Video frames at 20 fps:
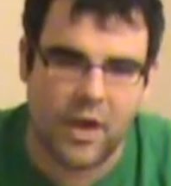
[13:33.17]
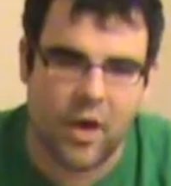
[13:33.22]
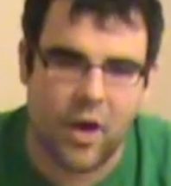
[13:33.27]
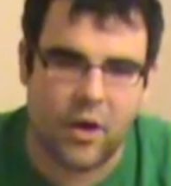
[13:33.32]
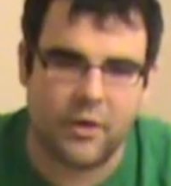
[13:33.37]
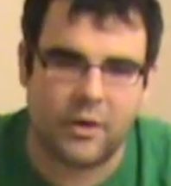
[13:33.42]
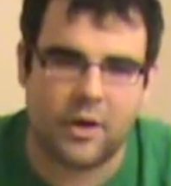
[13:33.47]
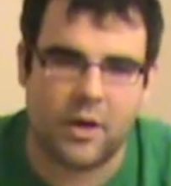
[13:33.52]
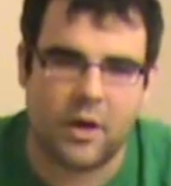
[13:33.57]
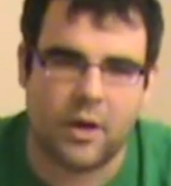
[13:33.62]

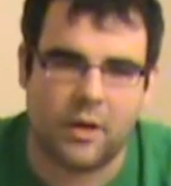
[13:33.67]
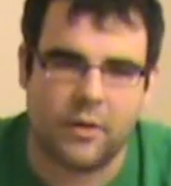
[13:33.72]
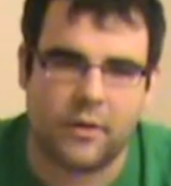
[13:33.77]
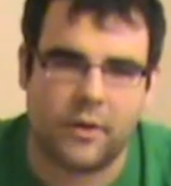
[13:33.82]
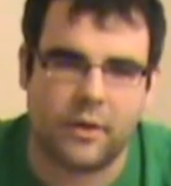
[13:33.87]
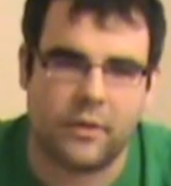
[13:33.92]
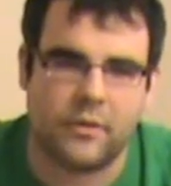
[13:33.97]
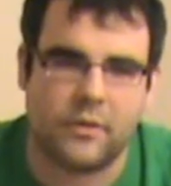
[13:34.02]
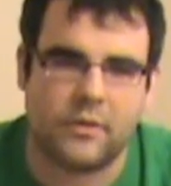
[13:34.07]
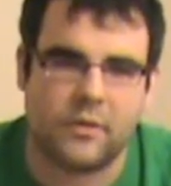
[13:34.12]
all in all,
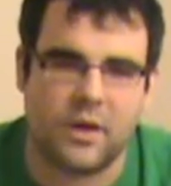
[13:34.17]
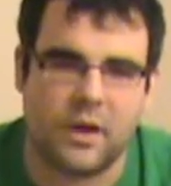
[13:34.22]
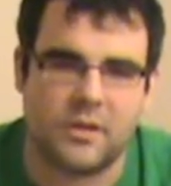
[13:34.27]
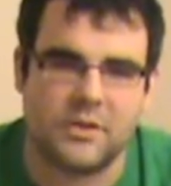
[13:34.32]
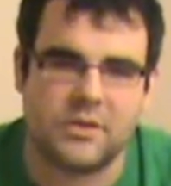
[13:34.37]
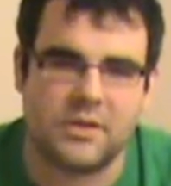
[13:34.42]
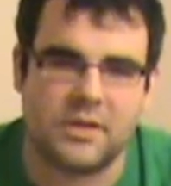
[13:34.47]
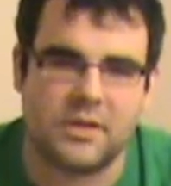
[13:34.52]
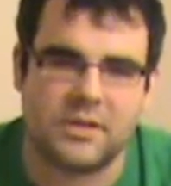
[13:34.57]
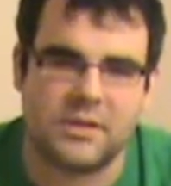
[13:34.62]
though, the
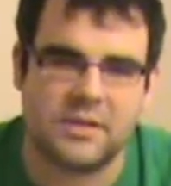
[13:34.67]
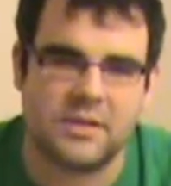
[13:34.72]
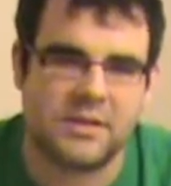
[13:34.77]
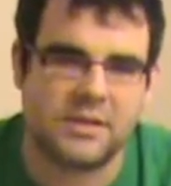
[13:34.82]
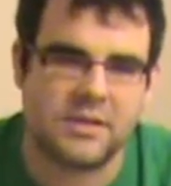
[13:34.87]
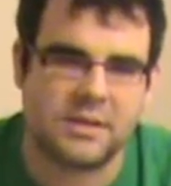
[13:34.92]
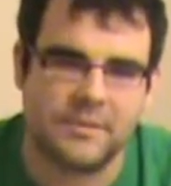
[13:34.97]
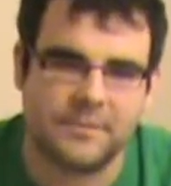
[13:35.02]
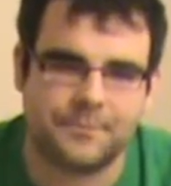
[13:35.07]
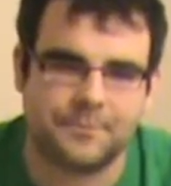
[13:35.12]

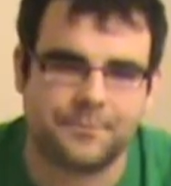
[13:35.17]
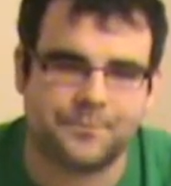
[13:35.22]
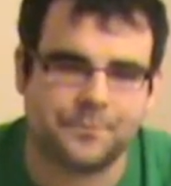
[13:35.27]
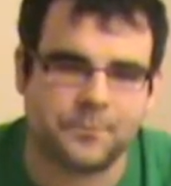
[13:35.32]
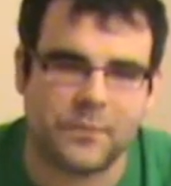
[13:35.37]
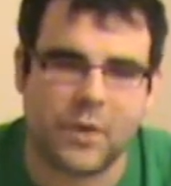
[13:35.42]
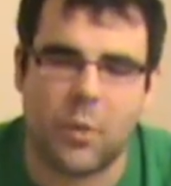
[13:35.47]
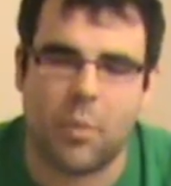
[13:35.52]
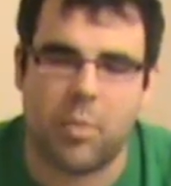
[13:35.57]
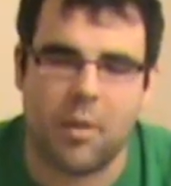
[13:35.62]
dungeons
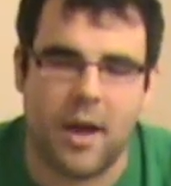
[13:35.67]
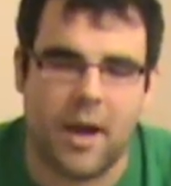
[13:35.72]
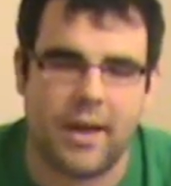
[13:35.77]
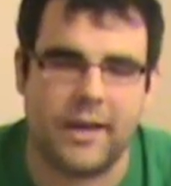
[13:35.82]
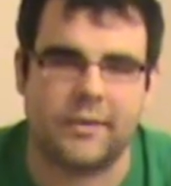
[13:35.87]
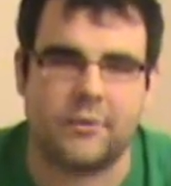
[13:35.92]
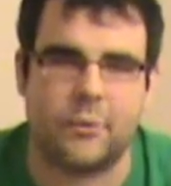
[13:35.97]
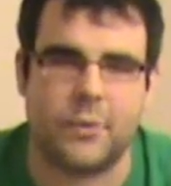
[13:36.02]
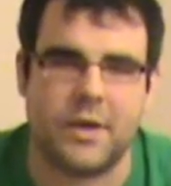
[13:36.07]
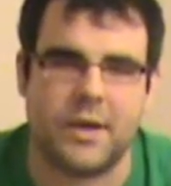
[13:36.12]
were probably
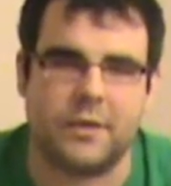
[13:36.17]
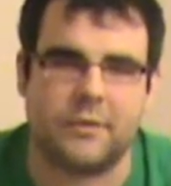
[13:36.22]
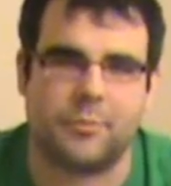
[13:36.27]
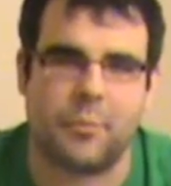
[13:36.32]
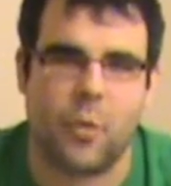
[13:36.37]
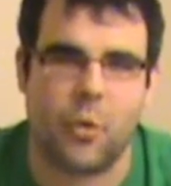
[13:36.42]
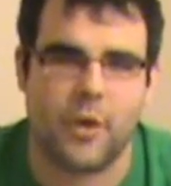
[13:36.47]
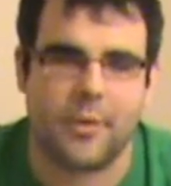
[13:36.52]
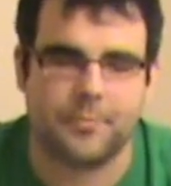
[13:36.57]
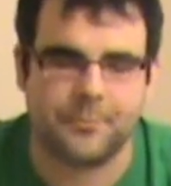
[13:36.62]
its weakest
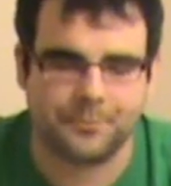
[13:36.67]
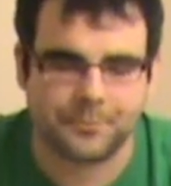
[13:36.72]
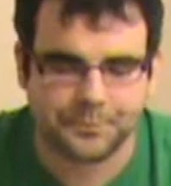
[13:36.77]
point.